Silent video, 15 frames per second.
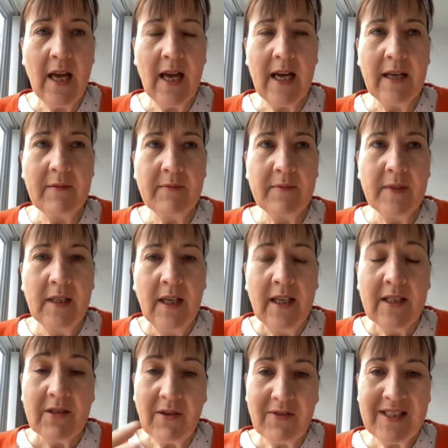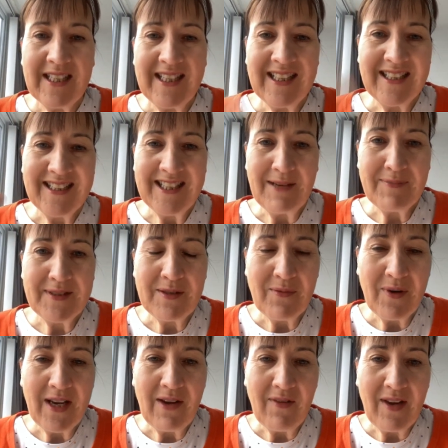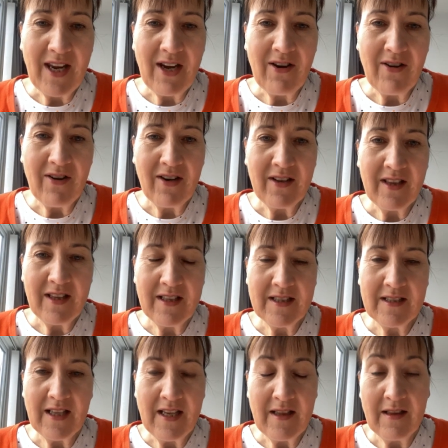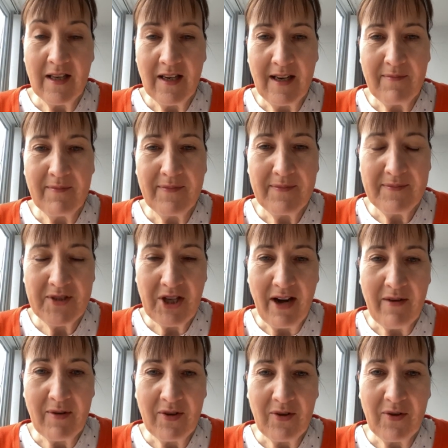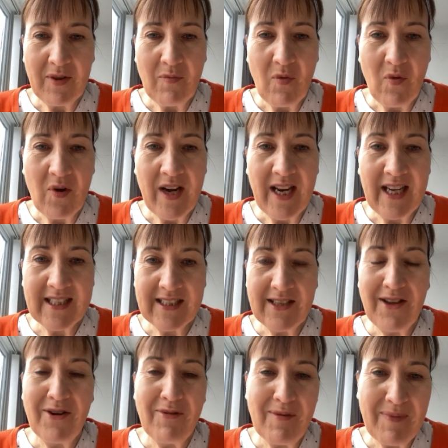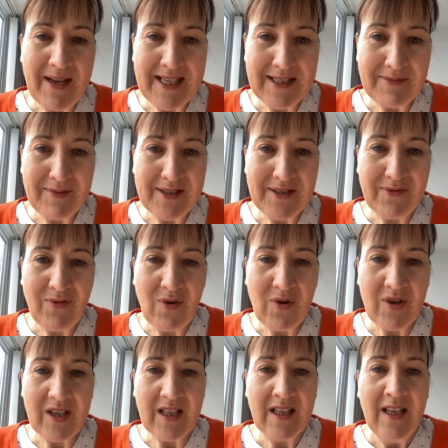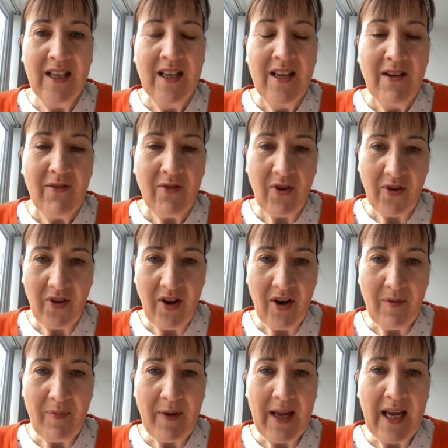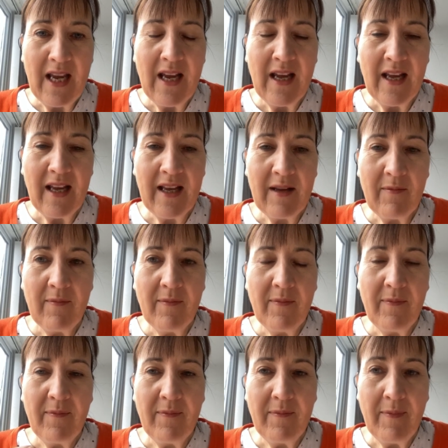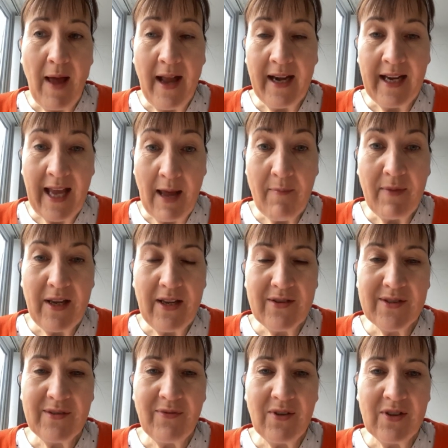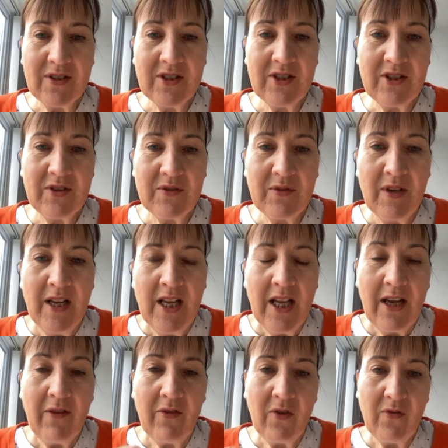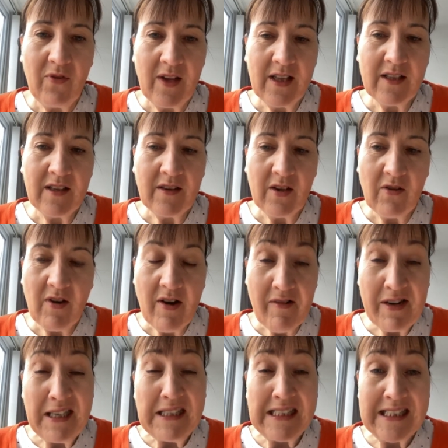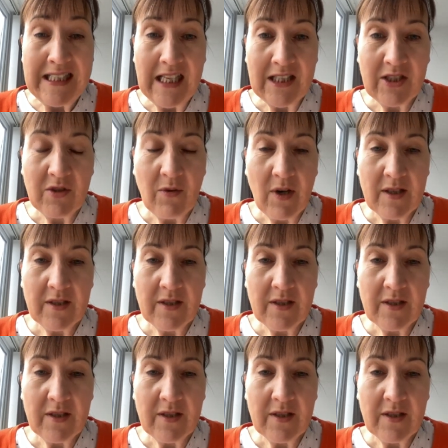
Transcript: So obviously the tips that we're giving here, that I'm sharing with you in the morning, is not a replacement for therapy. And it can be useful to, if you feel that there are areas that you